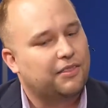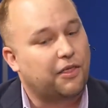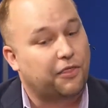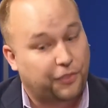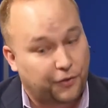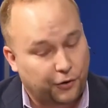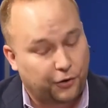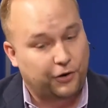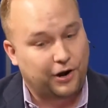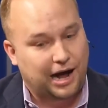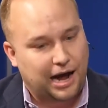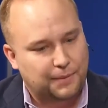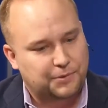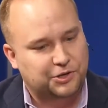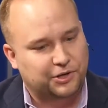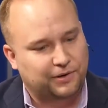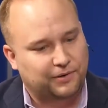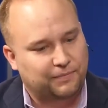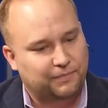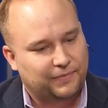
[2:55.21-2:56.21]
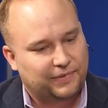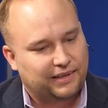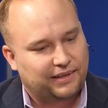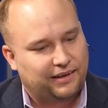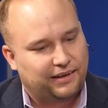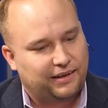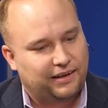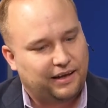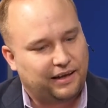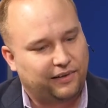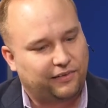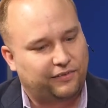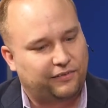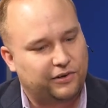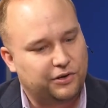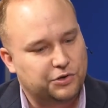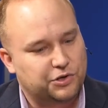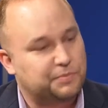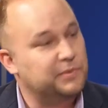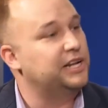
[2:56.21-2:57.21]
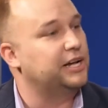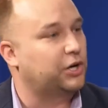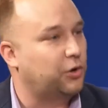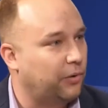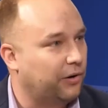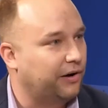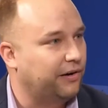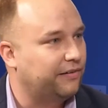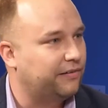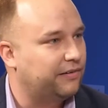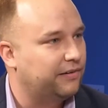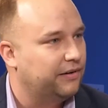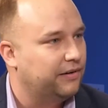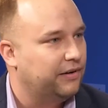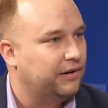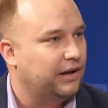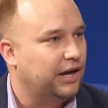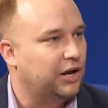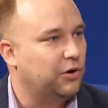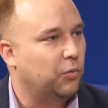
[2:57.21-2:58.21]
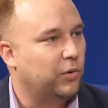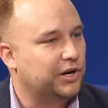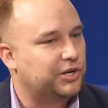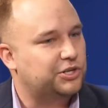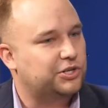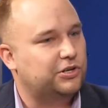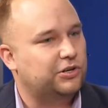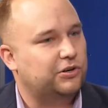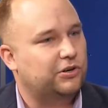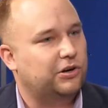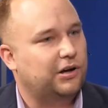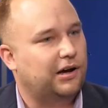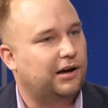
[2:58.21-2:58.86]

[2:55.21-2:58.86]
The third option is to use media queries, in which